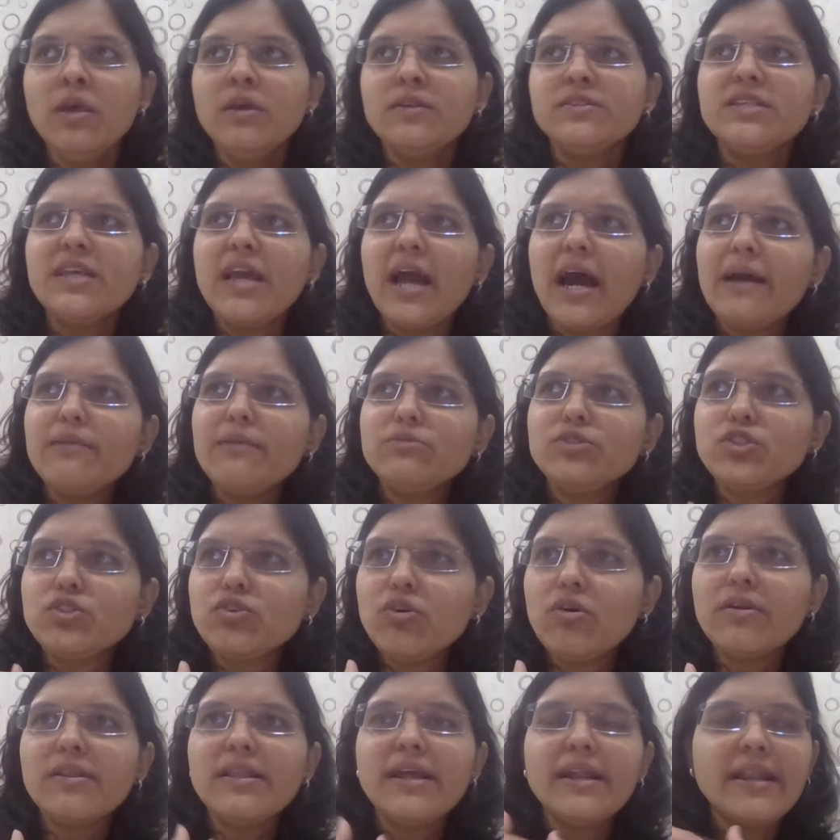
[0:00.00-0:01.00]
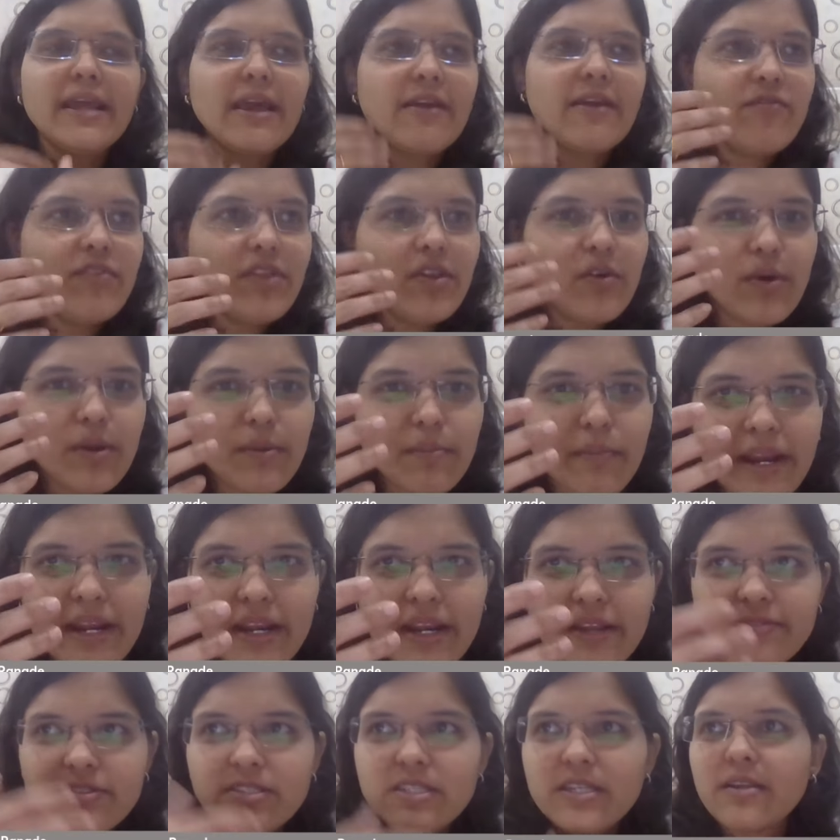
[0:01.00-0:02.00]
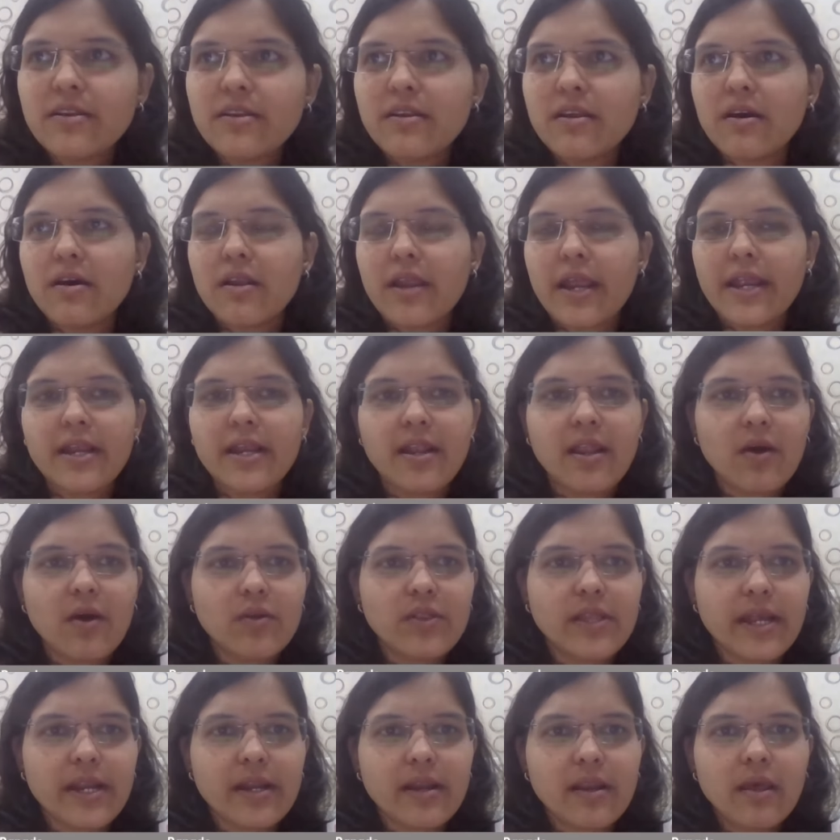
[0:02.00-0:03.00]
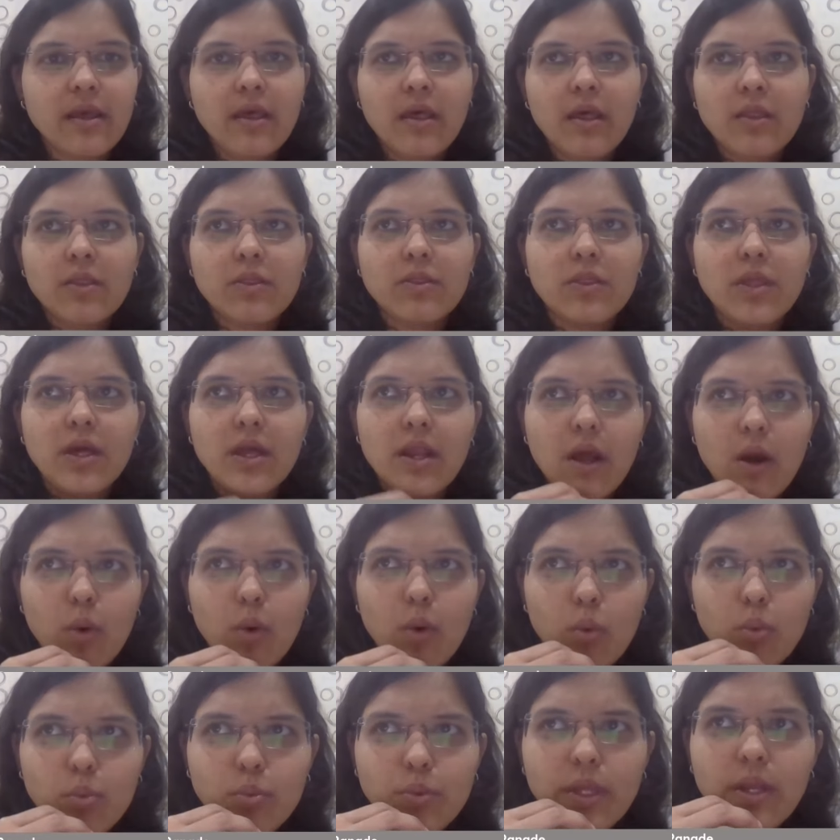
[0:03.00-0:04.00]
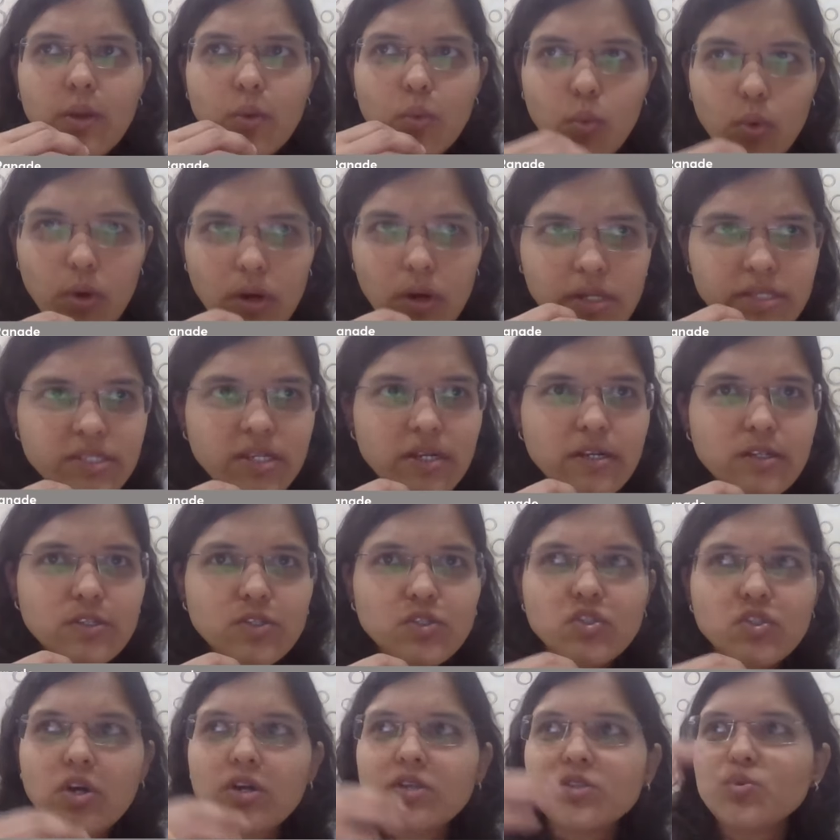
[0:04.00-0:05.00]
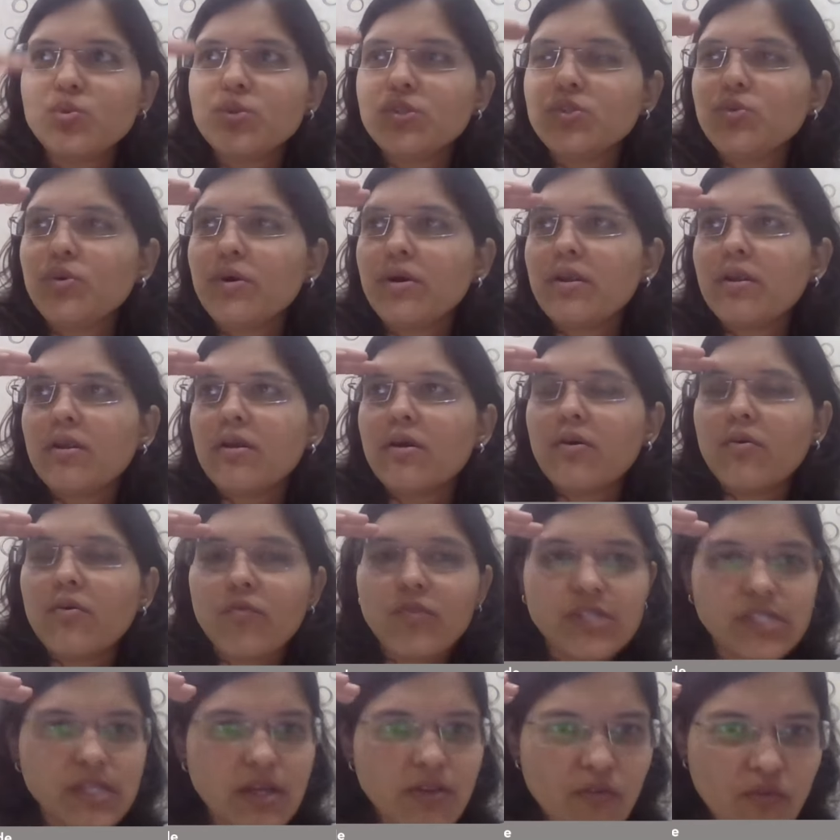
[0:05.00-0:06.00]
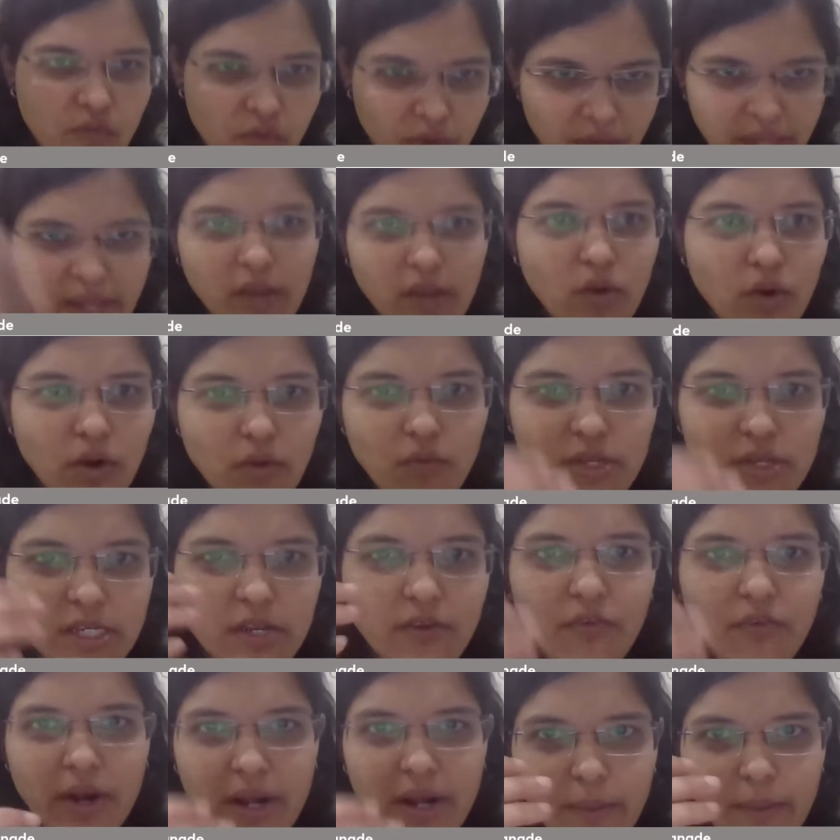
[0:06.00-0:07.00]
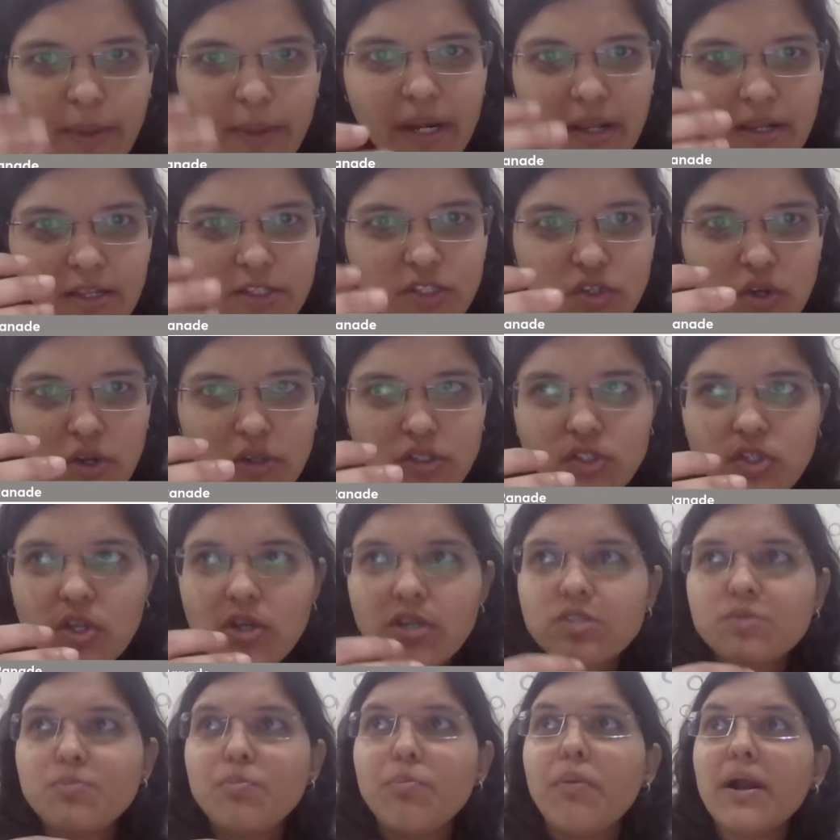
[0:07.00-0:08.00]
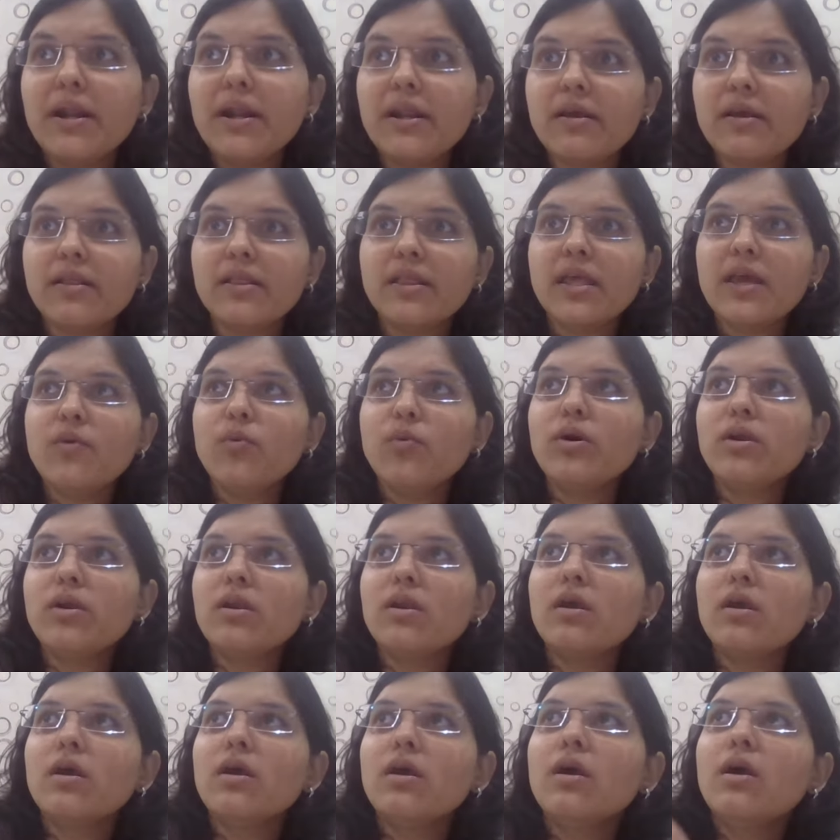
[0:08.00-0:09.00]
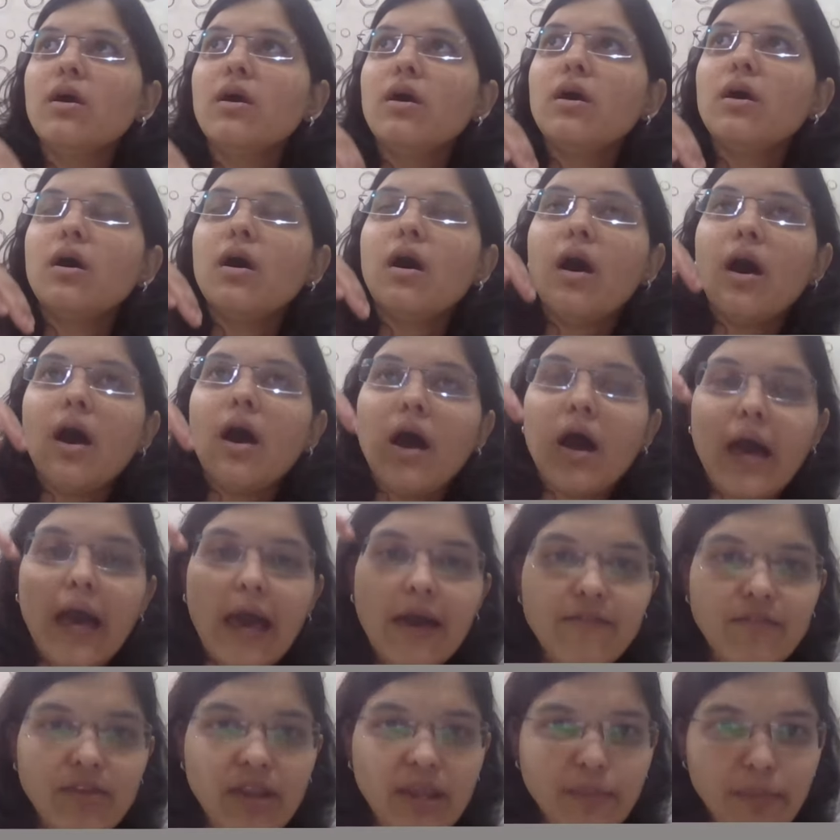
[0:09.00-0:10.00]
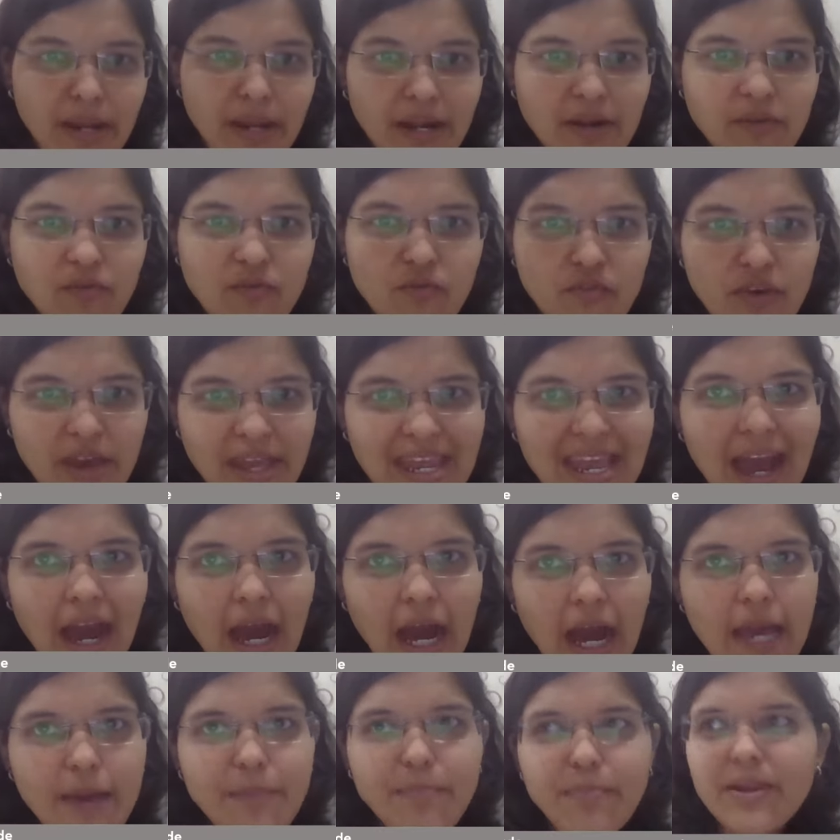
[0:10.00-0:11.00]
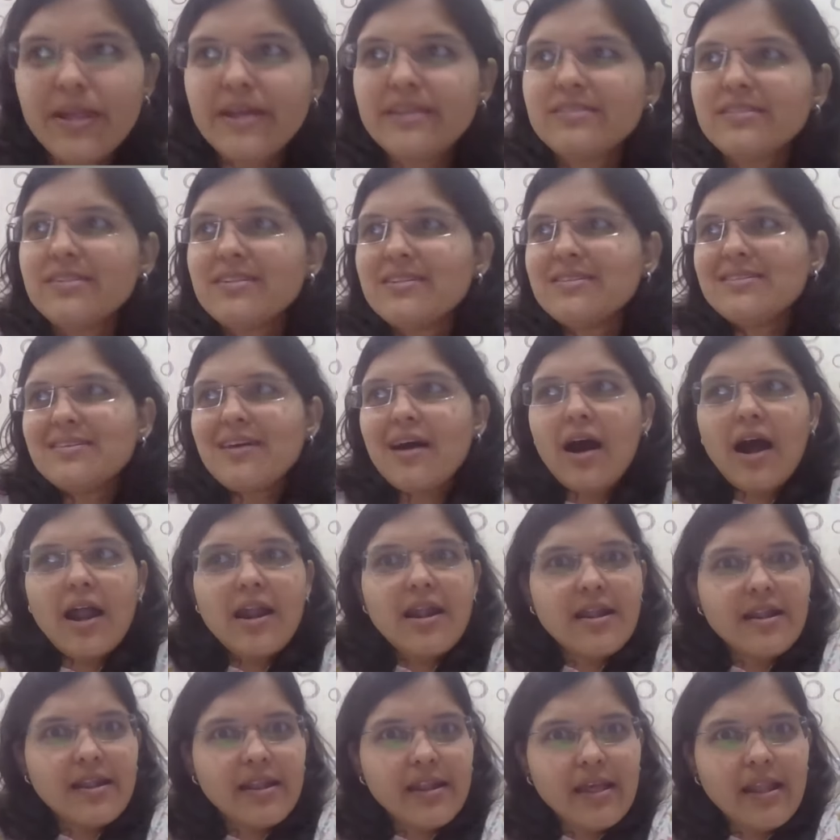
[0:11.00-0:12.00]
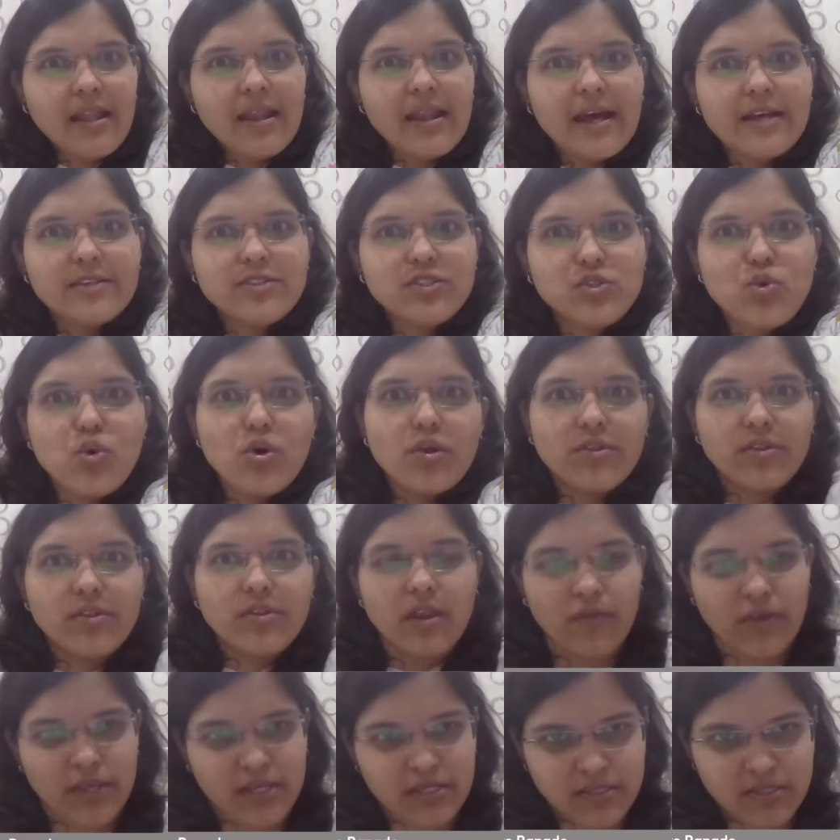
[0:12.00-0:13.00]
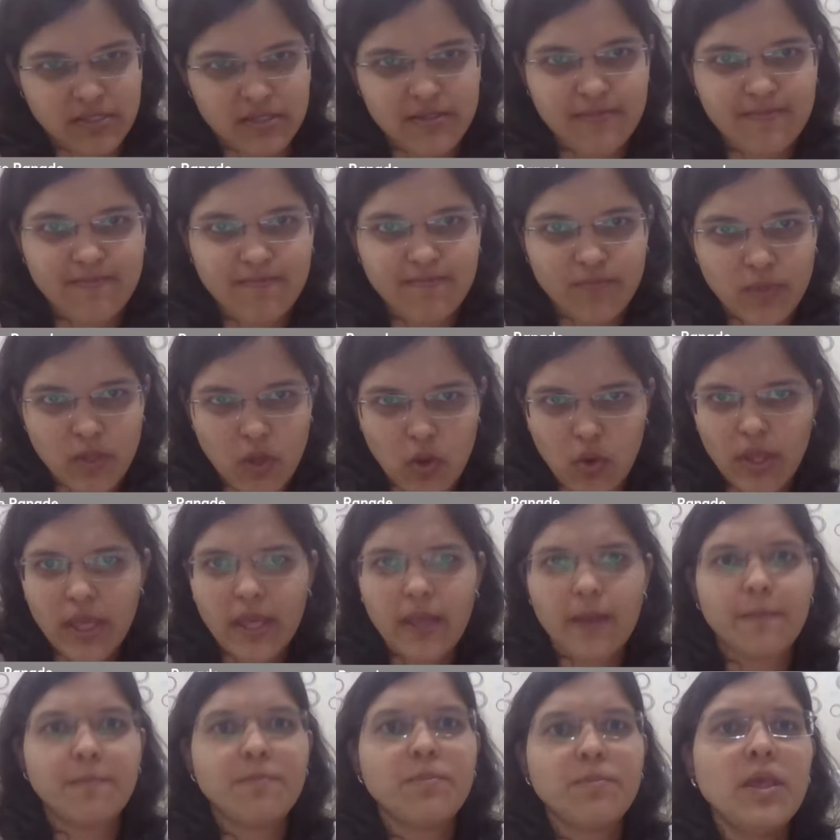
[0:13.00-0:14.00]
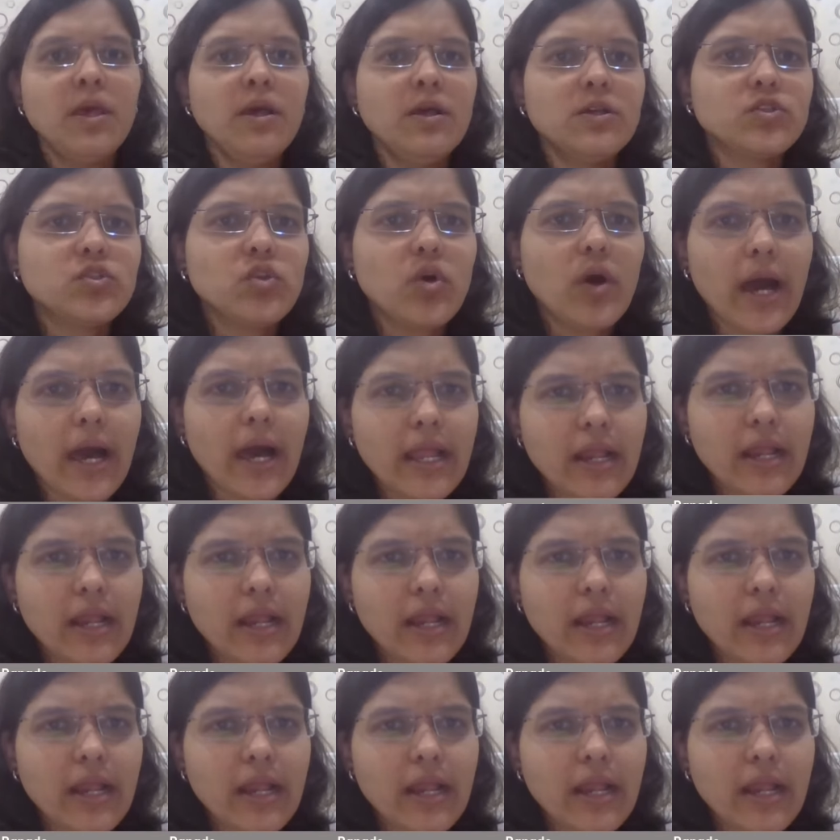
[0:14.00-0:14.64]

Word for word: See, I'm sure that everyone might have seen right now that there were certain stocks which are very good, which are fundamentally strong stocks, but they were available at very high prices until last 2 or 3 weeks. Okay, so